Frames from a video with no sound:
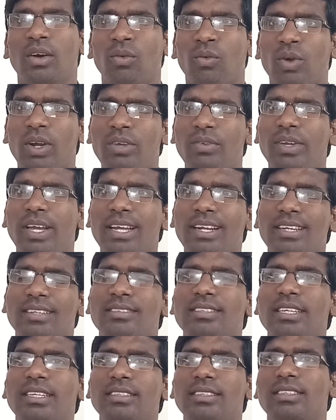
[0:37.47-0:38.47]
why we are
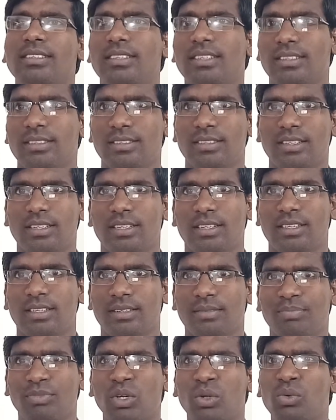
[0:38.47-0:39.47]
exchanging this
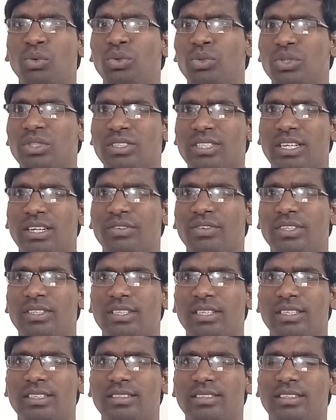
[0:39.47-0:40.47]
uh, the goods
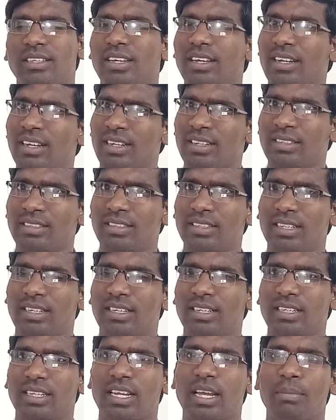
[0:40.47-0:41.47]
services and
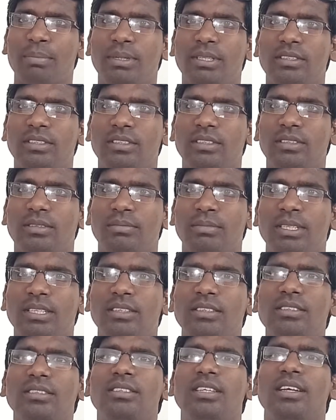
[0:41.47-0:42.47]
uh, capital
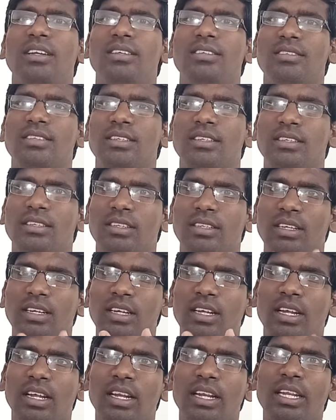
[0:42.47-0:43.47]
because there is a
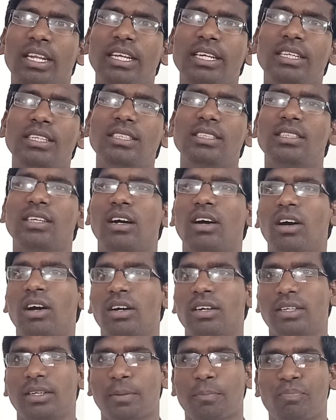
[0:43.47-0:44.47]
need
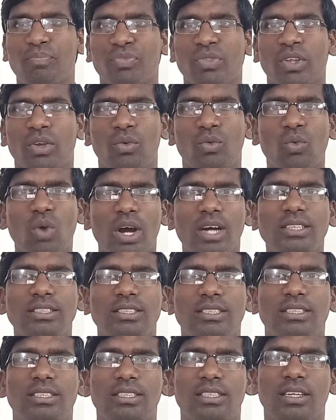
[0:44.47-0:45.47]
or
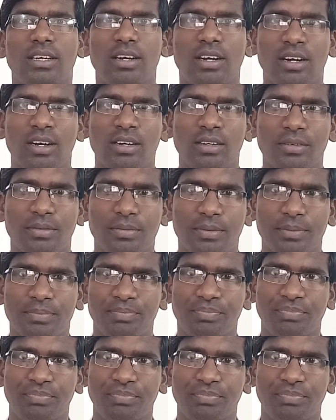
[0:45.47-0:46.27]
want of